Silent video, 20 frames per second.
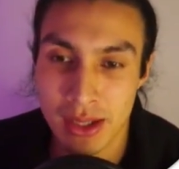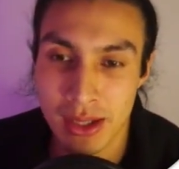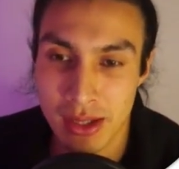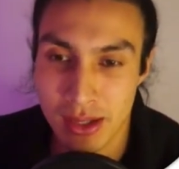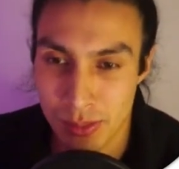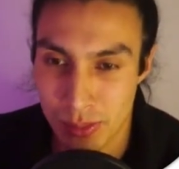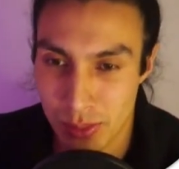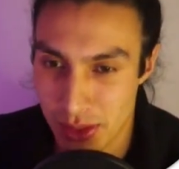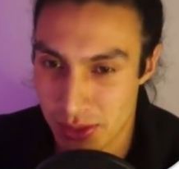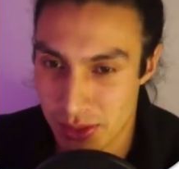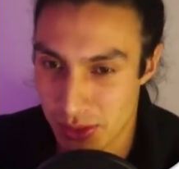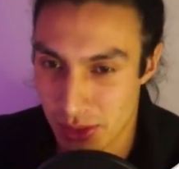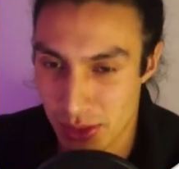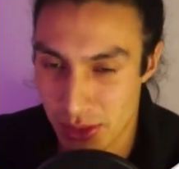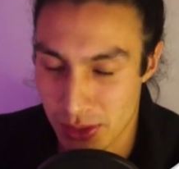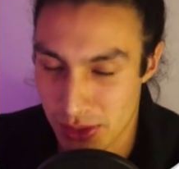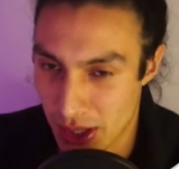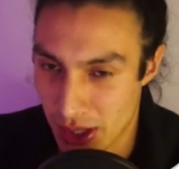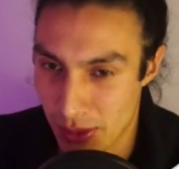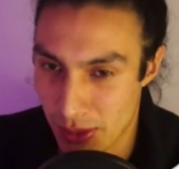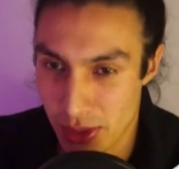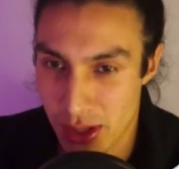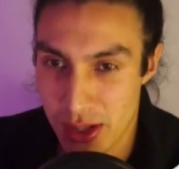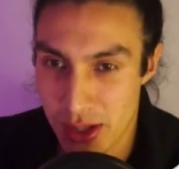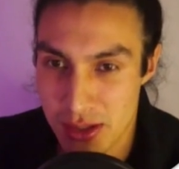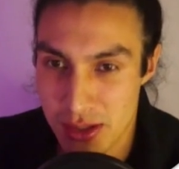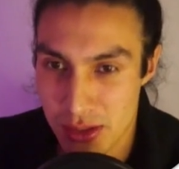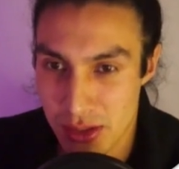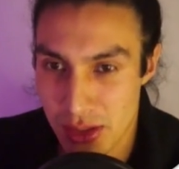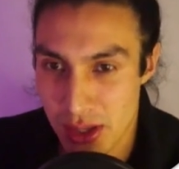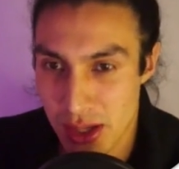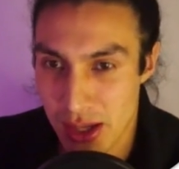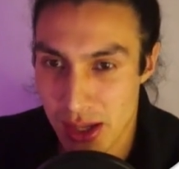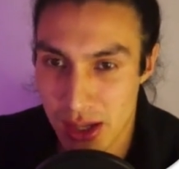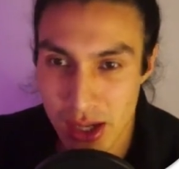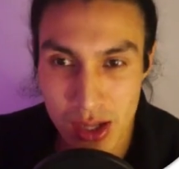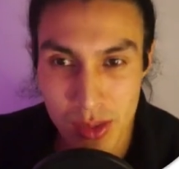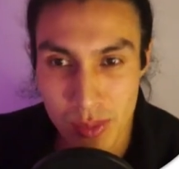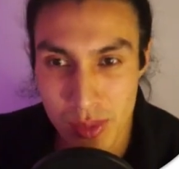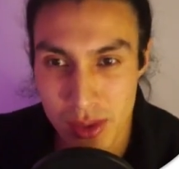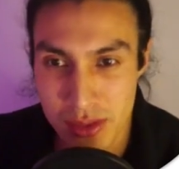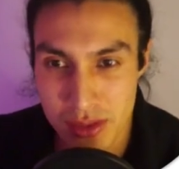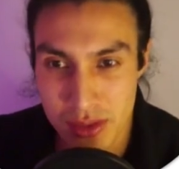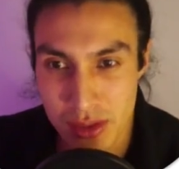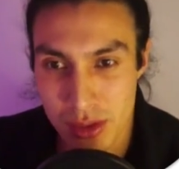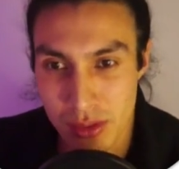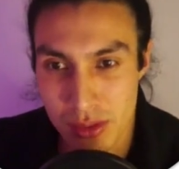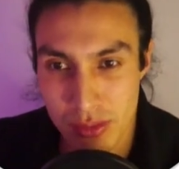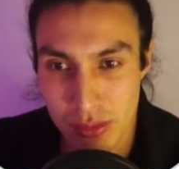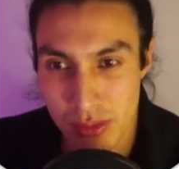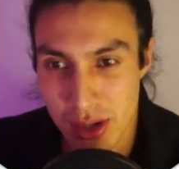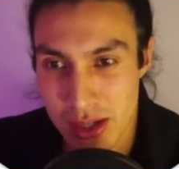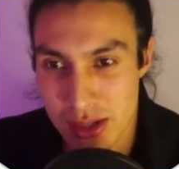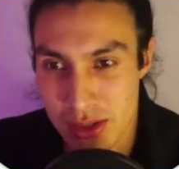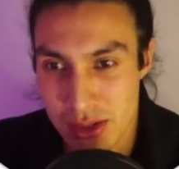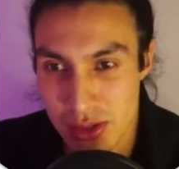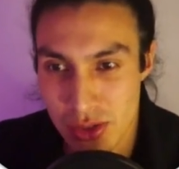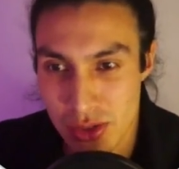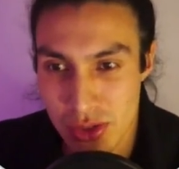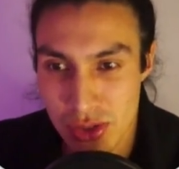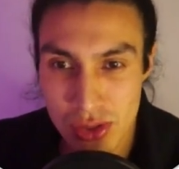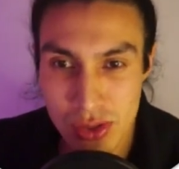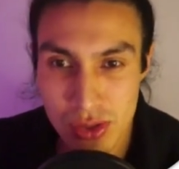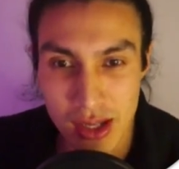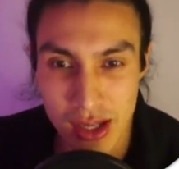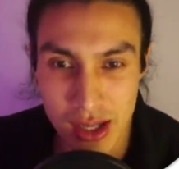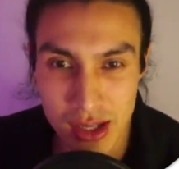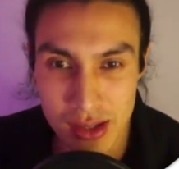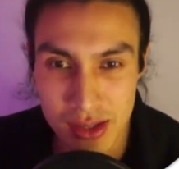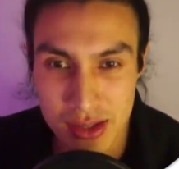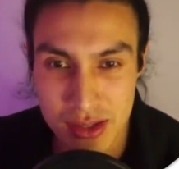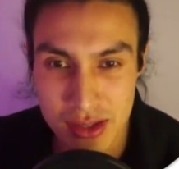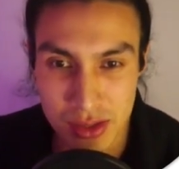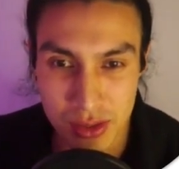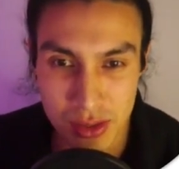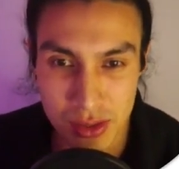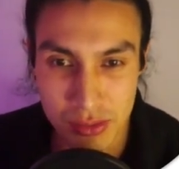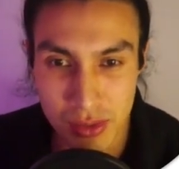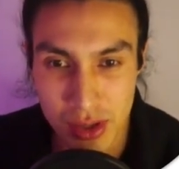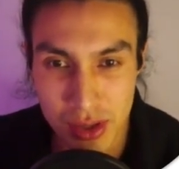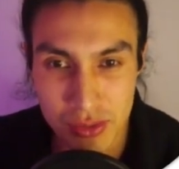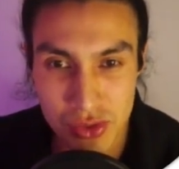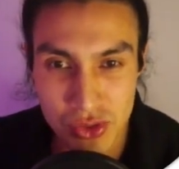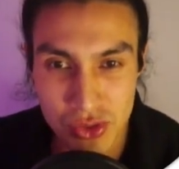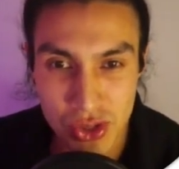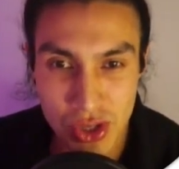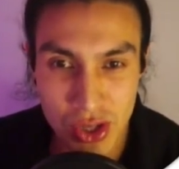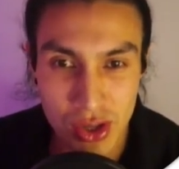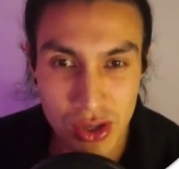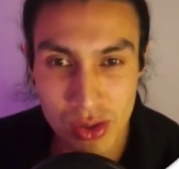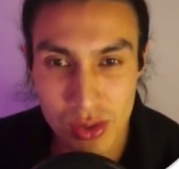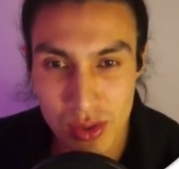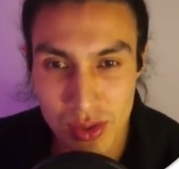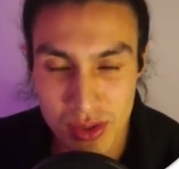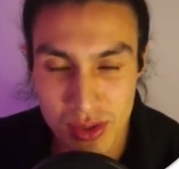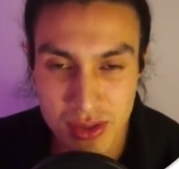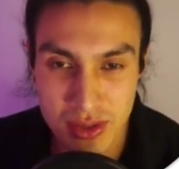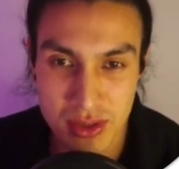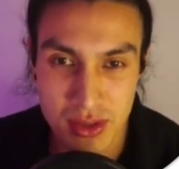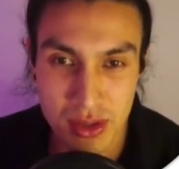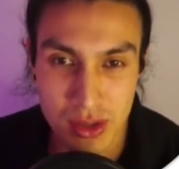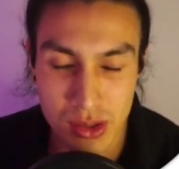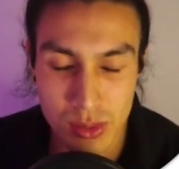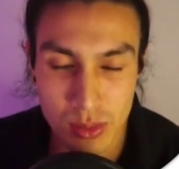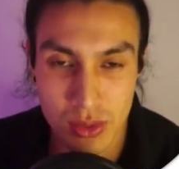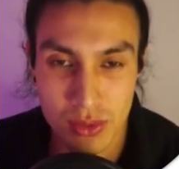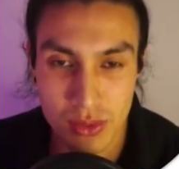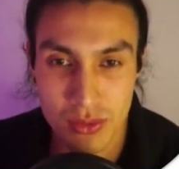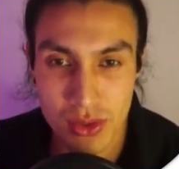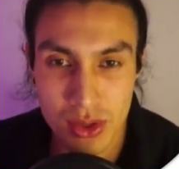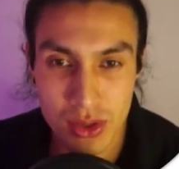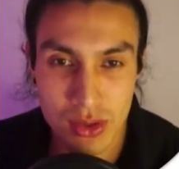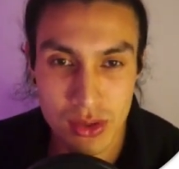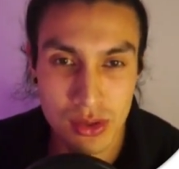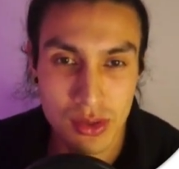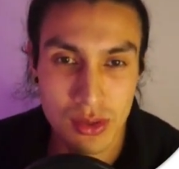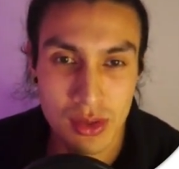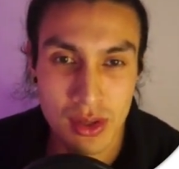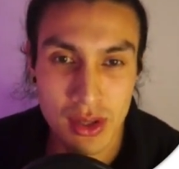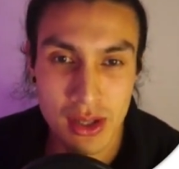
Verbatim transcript: One's got time rehearsal here, one's got write and shoot, this has got a run of show, and this has got a review.